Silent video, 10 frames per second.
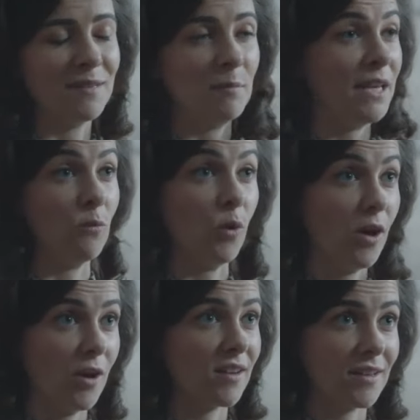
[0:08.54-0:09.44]
didn't mean
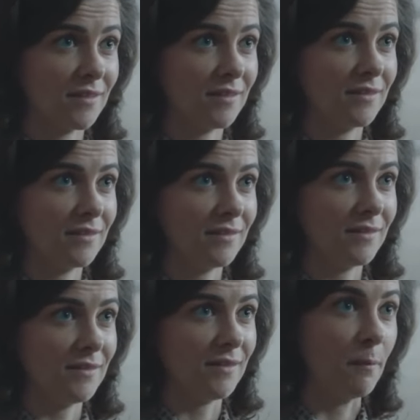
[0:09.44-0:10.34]
work.
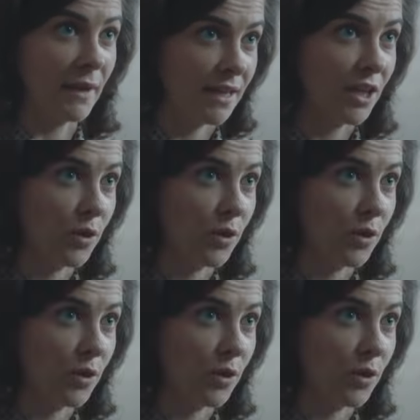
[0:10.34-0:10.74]
I meant